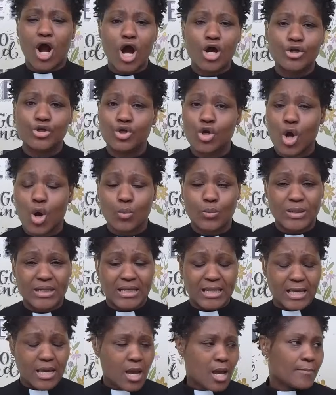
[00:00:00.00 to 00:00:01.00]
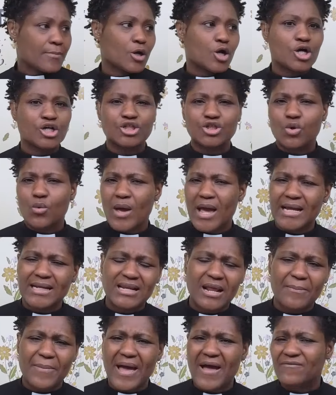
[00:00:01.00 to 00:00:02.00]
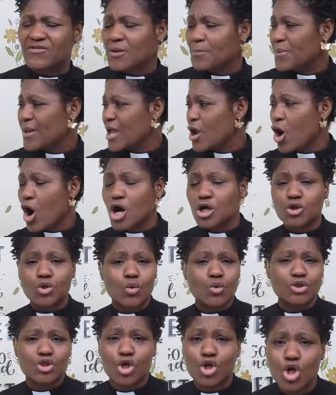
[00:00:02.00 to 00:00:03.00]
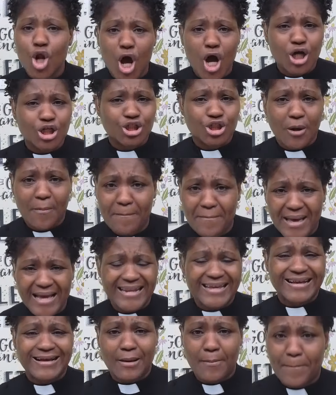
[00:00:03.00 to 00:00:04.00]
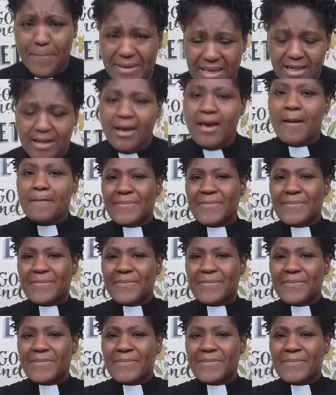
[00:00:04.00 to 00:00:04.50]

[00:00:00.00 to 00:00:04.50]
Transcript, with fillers: unknowingly, because you end up having to pay all those large medical bills.